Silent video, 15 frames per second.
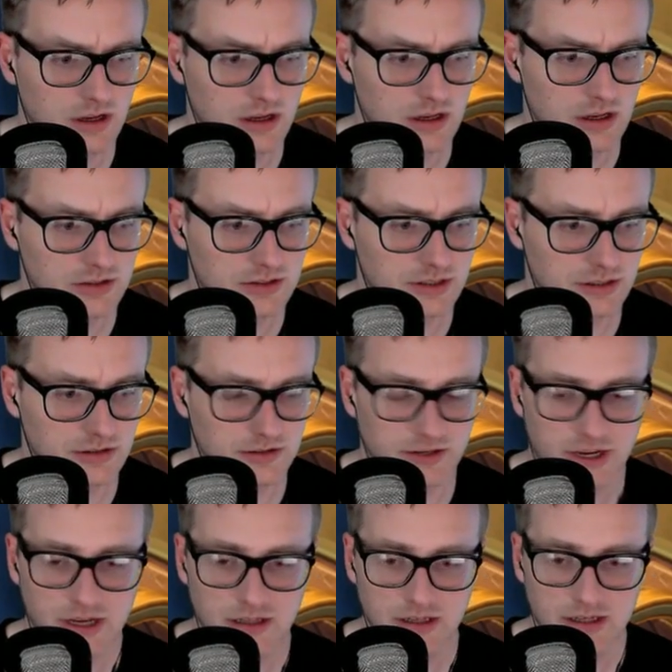Still
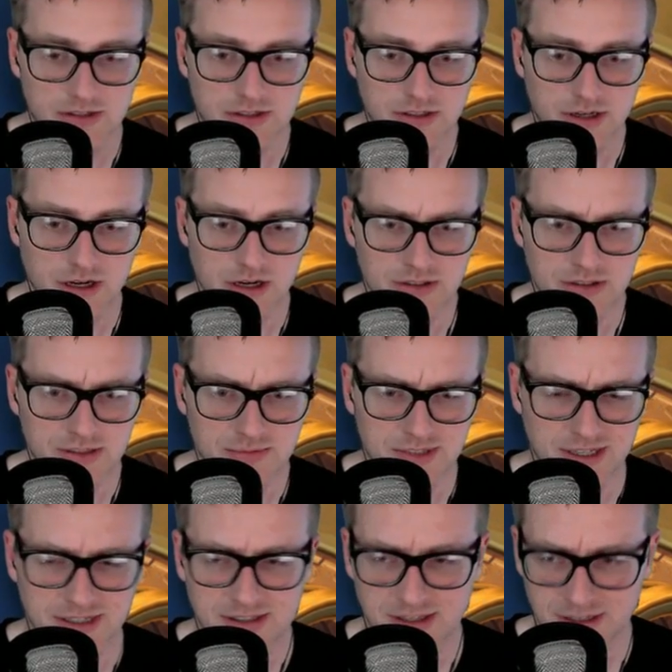not legend. No, it seems
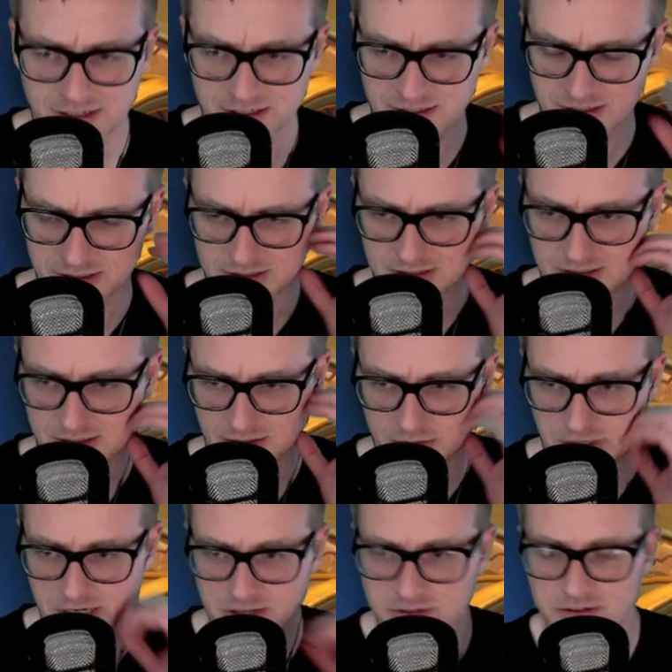like the the
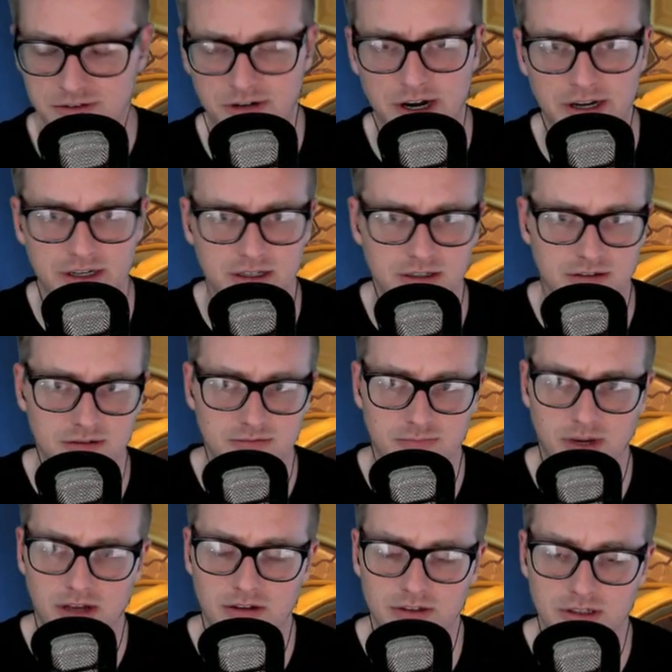Reno Dragon
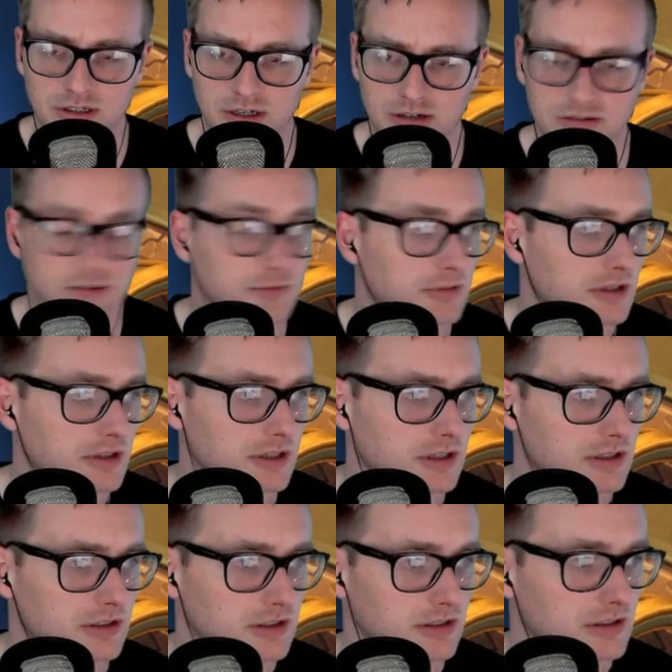Paladin I was playing
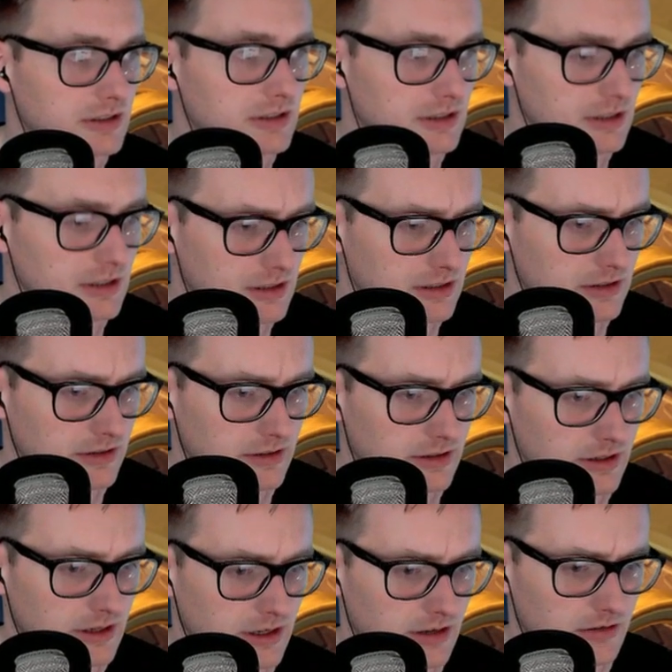just uh,
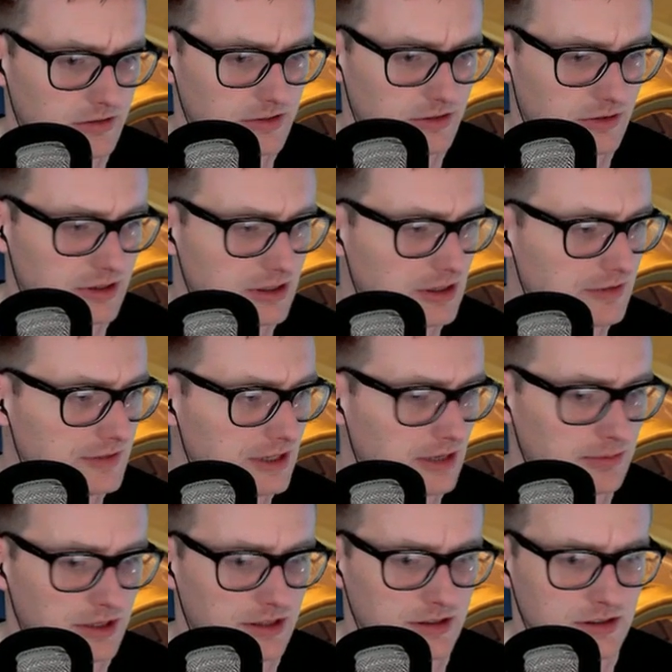wasn't quite enough to get me
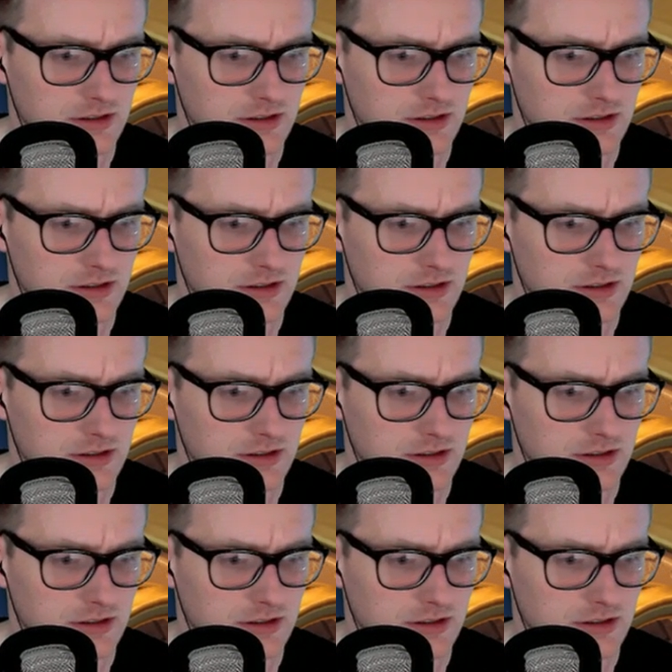there,